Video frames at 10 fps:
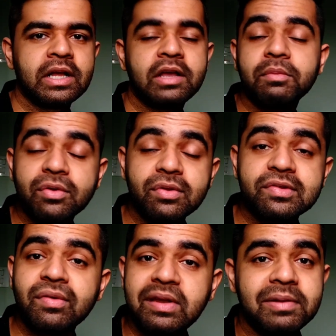Coming to the
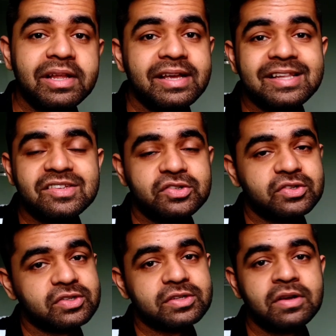screenplay, it's
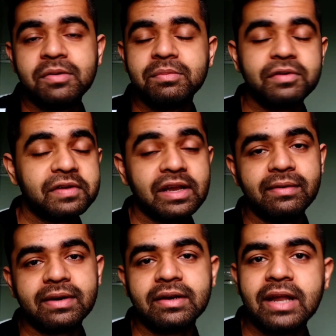just perfectly
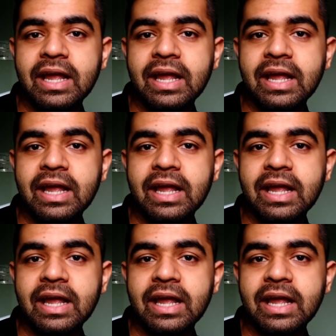written.